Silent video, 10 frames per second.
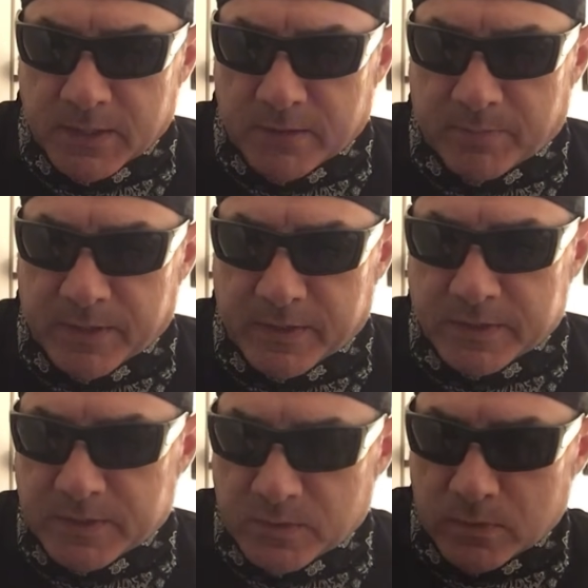appearing
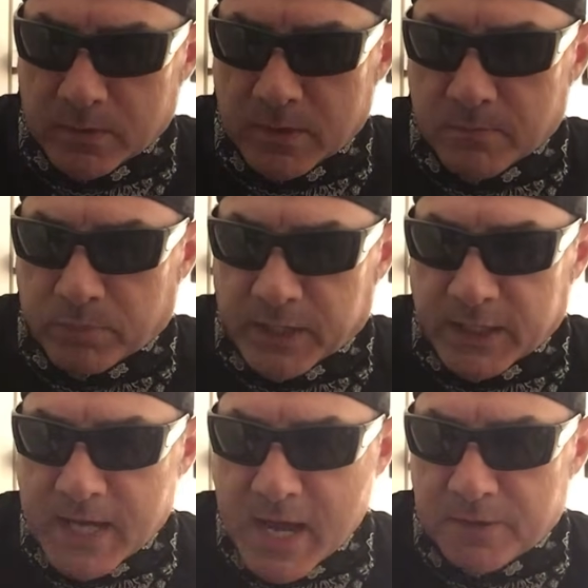to
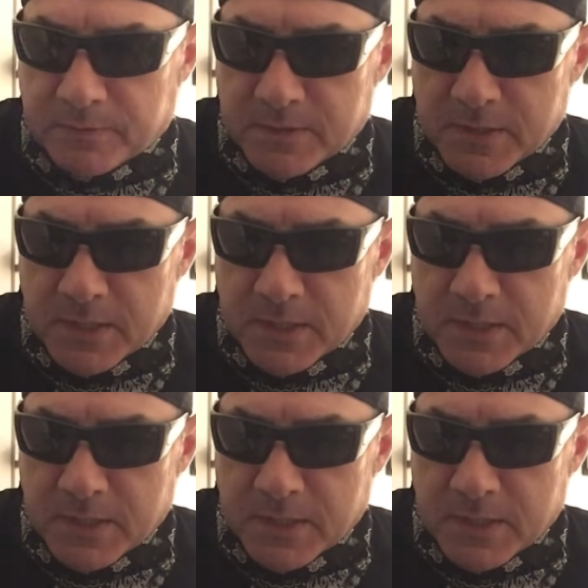blink out,